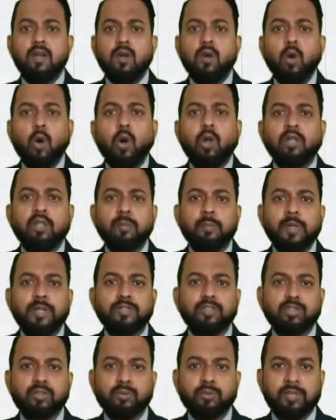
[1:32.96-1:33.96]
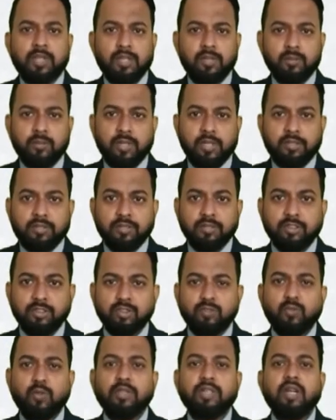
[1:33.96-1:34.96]
All the best to the educators
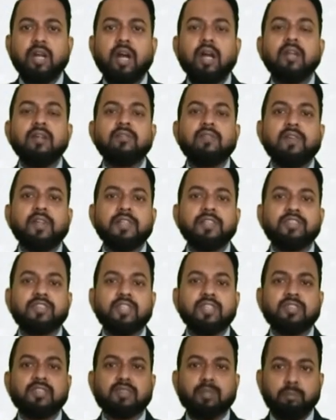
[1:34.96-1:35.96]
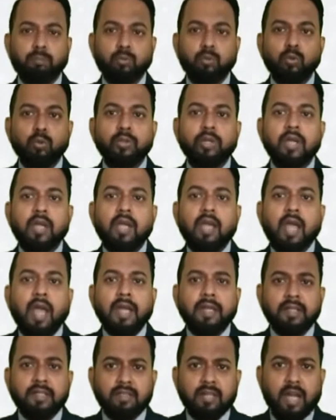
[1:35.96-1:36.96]
for the unflinching support
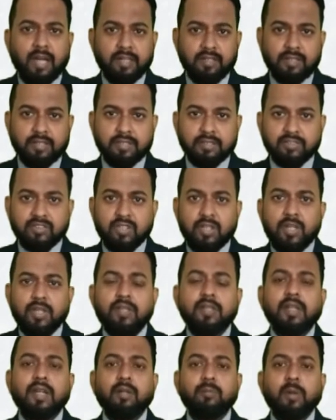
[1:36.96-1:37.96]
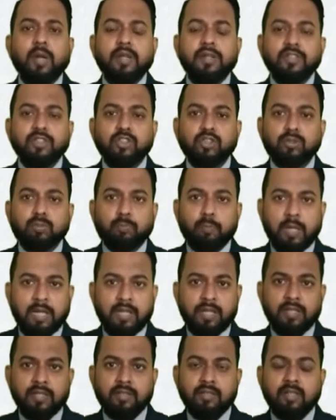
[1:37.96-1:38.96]
and guidance, thereby
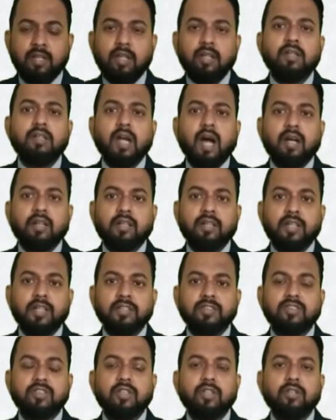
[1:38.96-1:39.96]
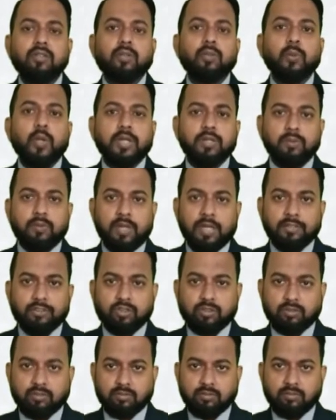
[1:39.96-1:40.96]
dispelling darkness through
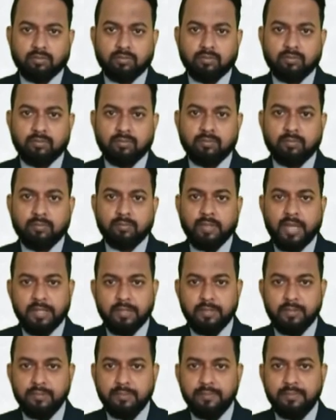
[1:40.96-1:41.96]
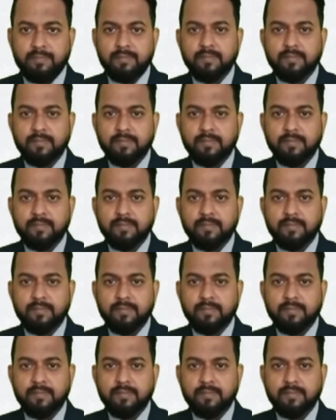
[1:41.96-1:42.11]
education. Thank you.